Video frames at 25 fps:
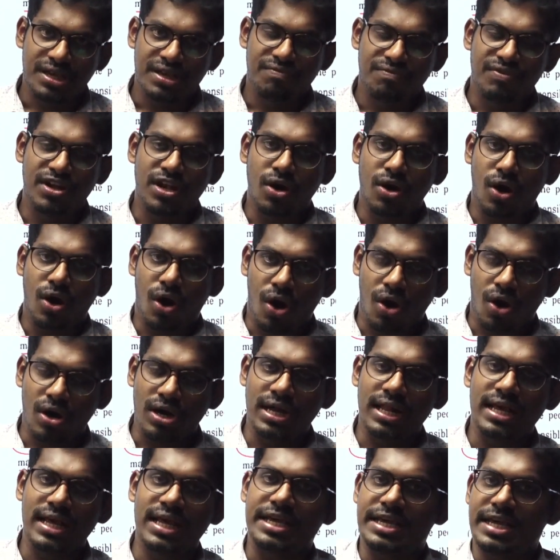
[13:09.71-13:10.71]
will
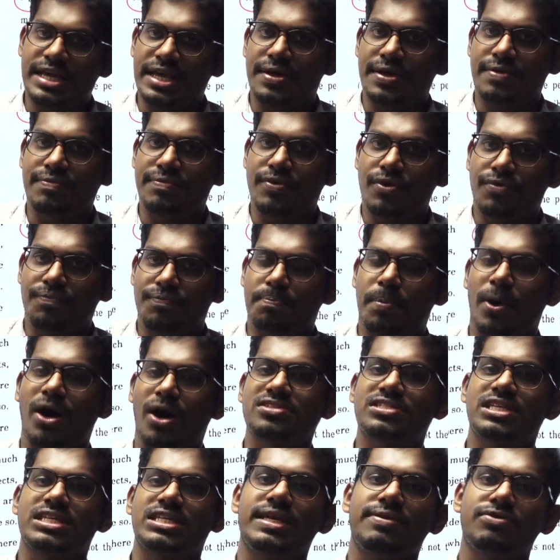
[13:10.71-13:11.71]
only give
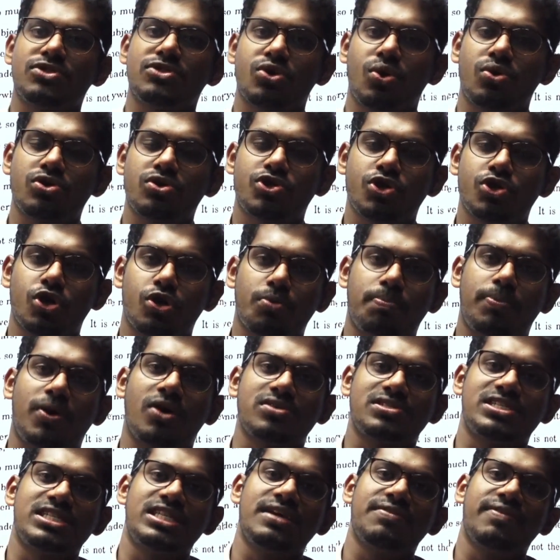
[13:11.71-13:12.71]
positive thoughts or
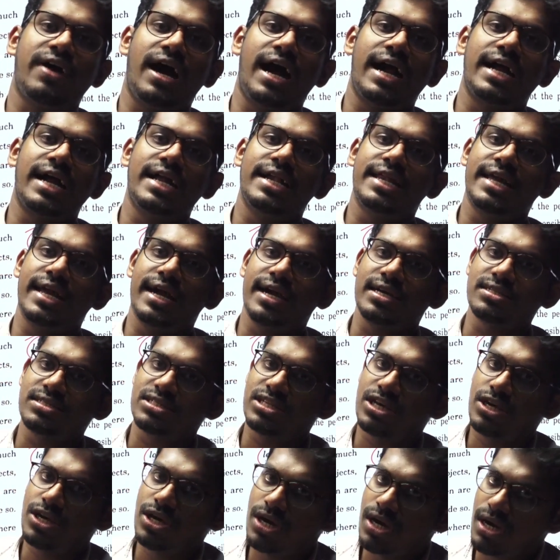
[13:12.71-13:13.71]
positive ideas
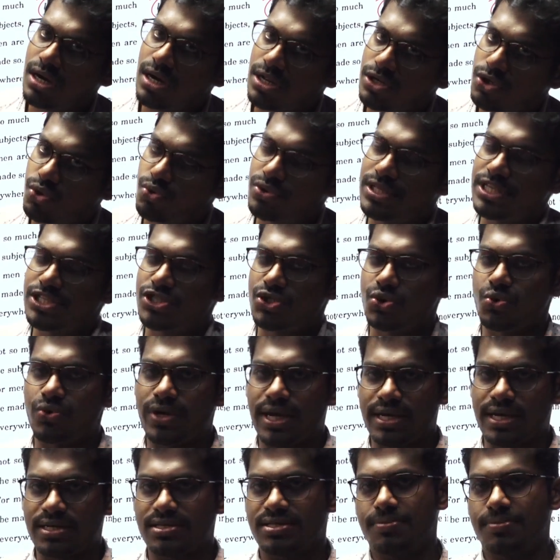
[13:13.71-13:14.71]
to the
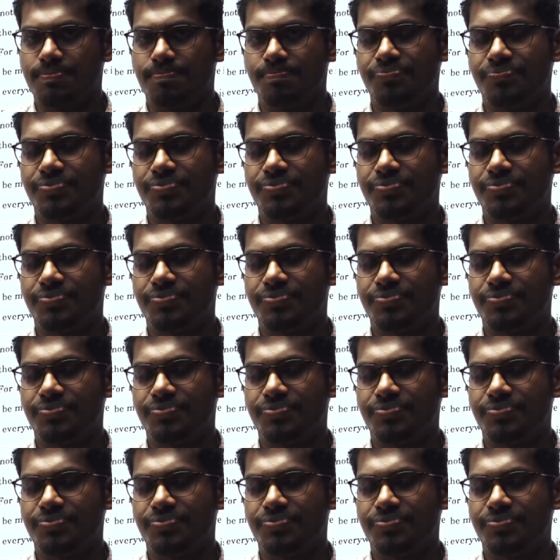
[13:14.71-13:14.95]
students.